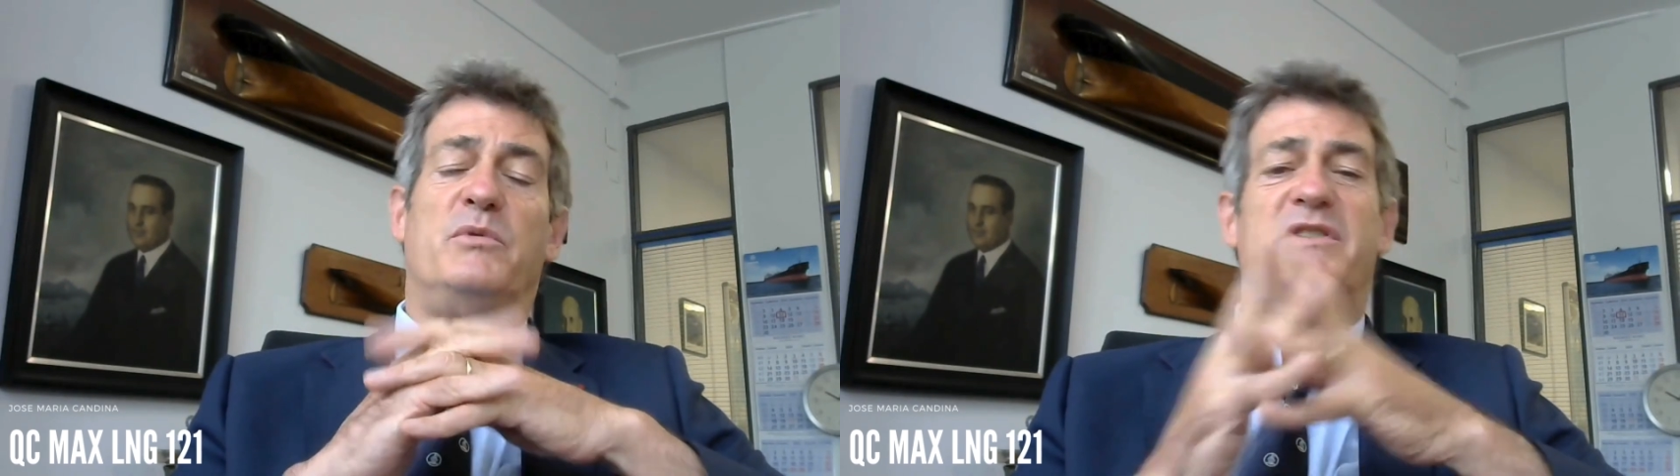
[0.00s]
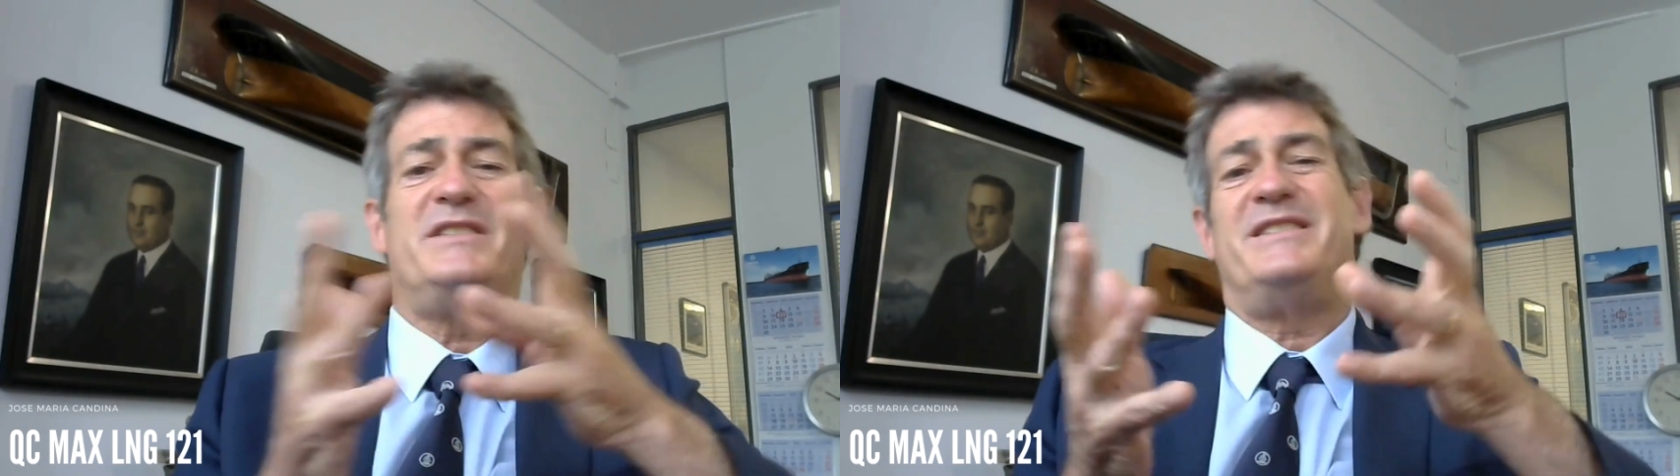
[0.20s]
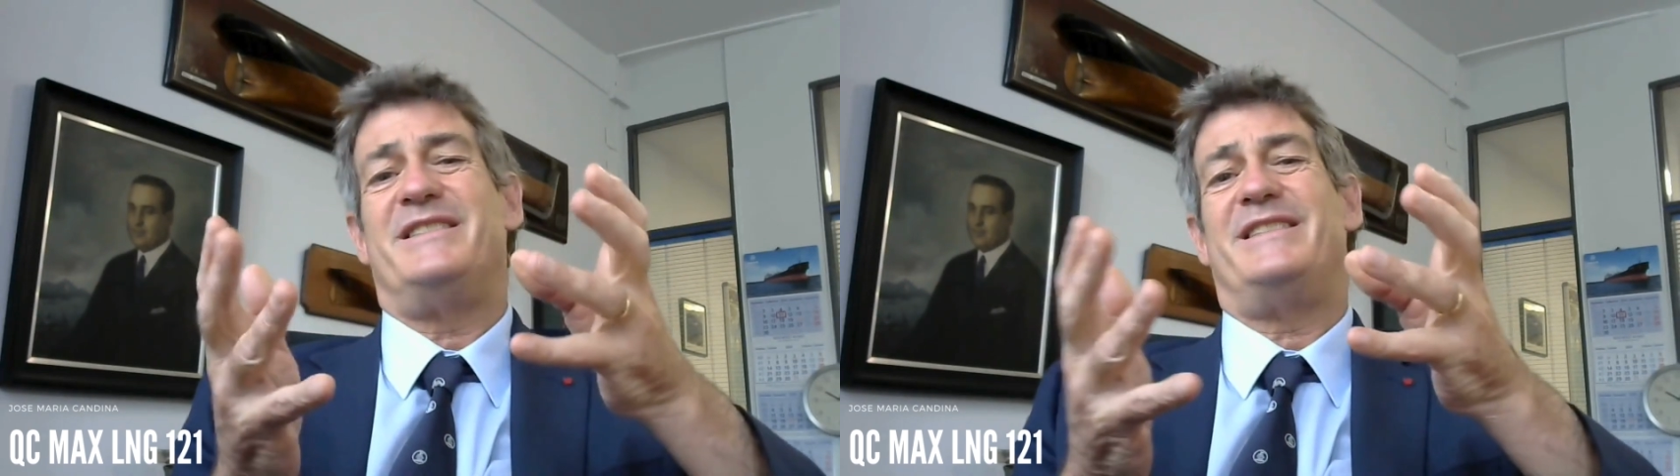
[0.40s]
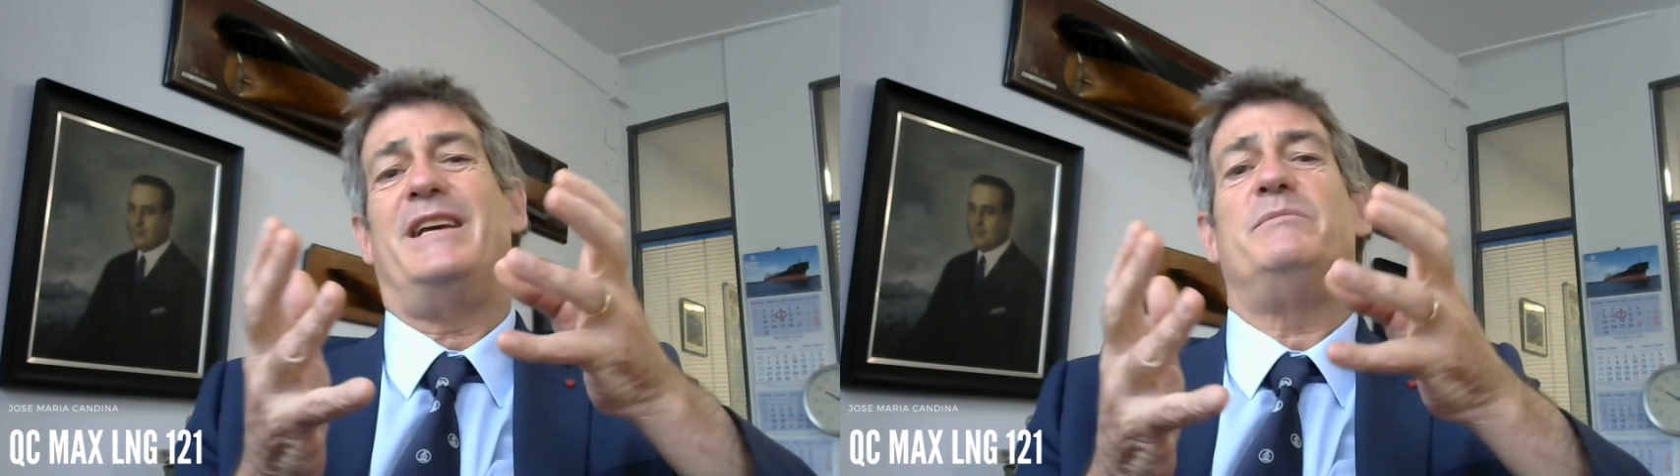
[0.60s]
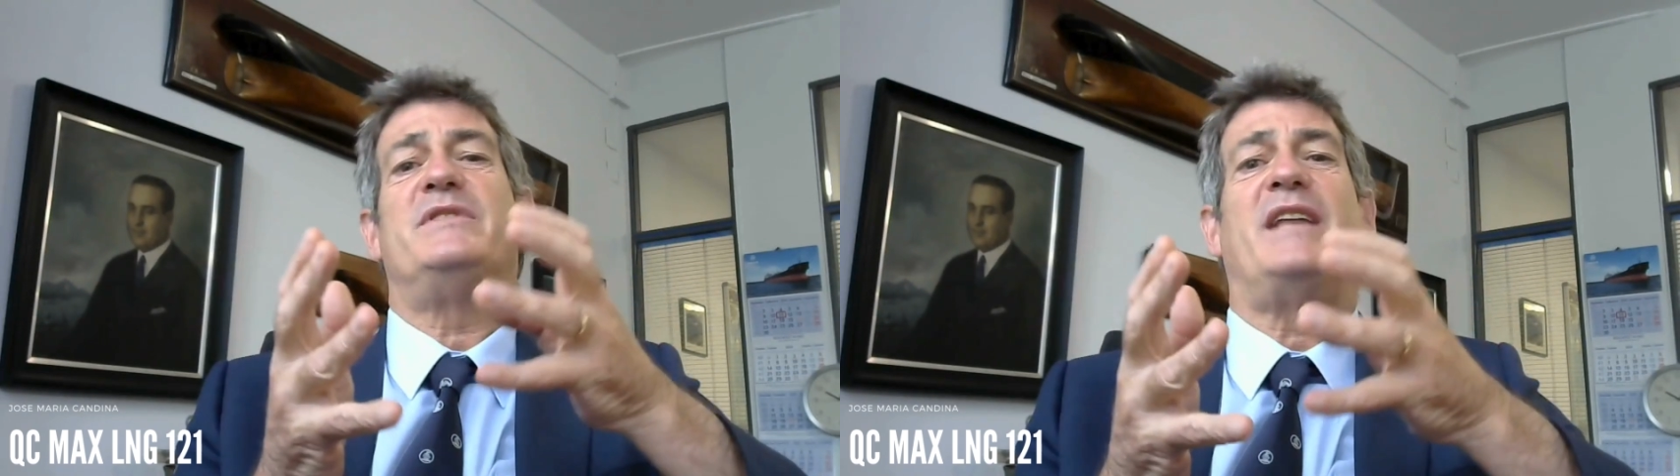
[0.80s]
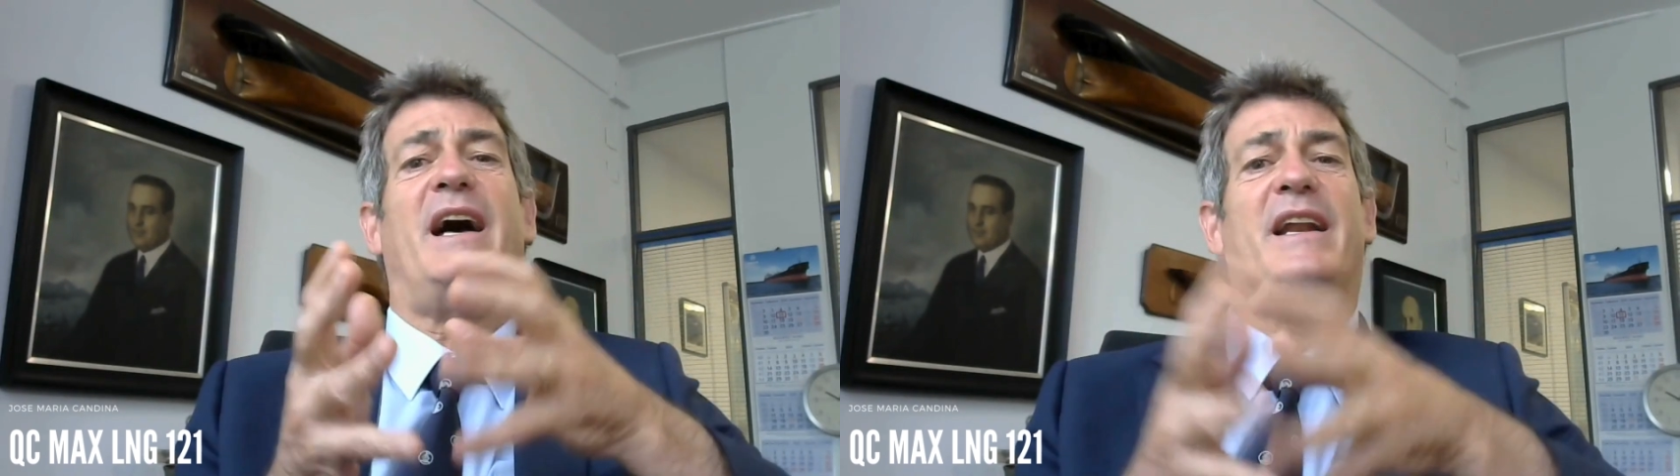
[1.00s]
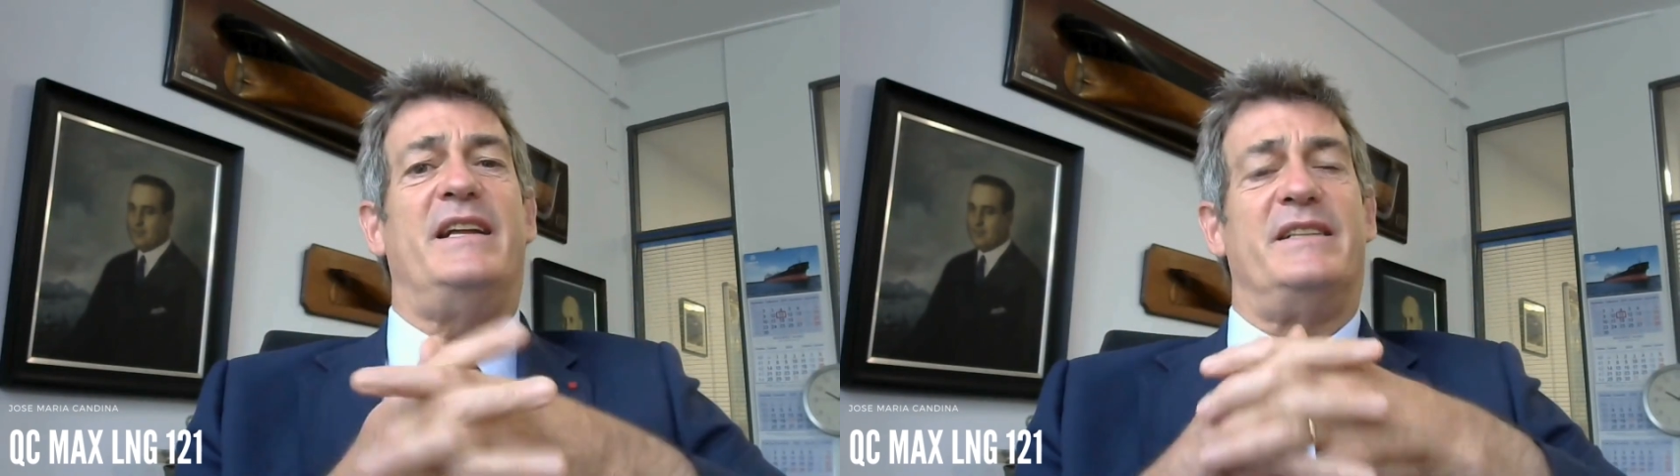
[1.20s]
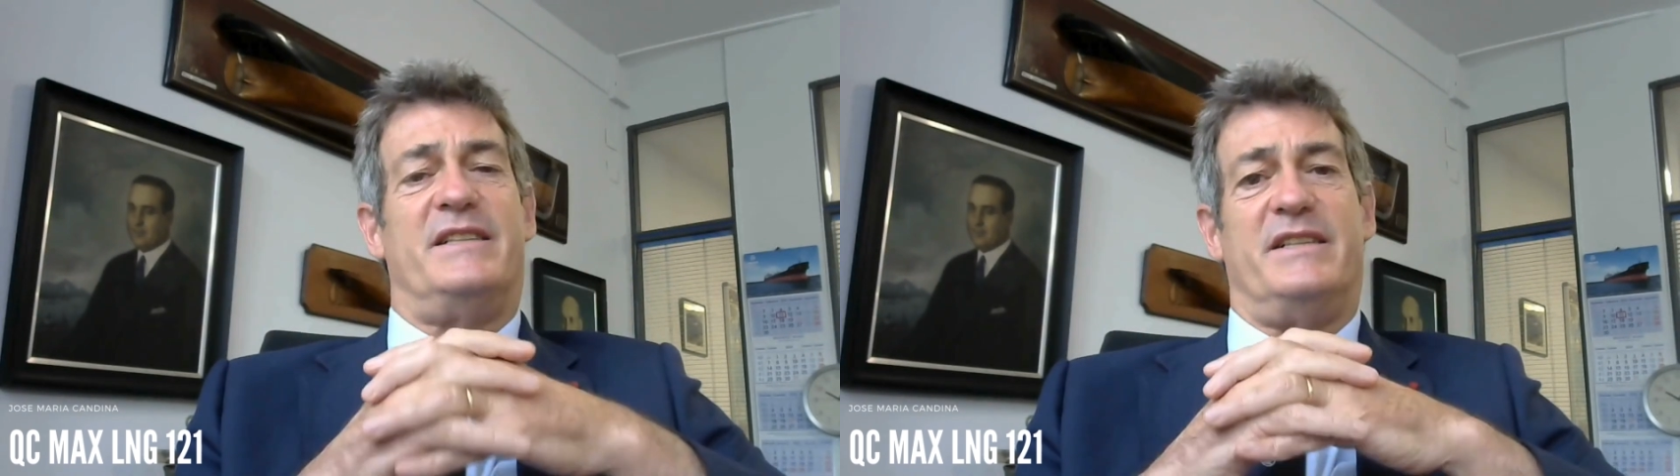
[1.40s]
which is the same
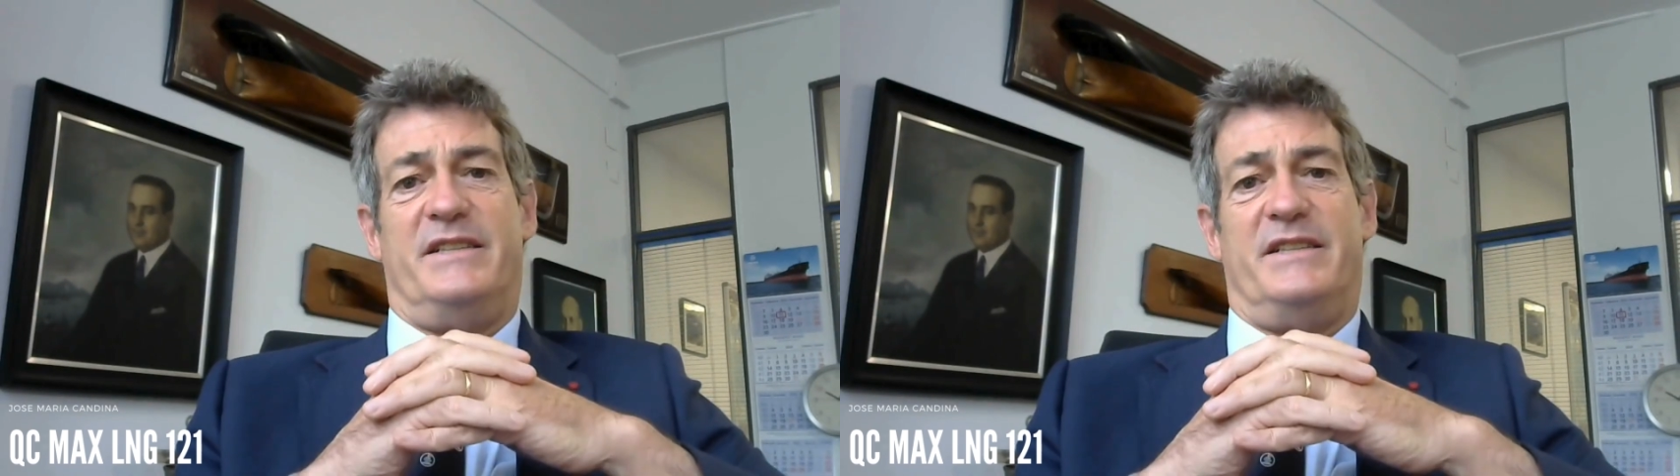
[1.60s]
talent.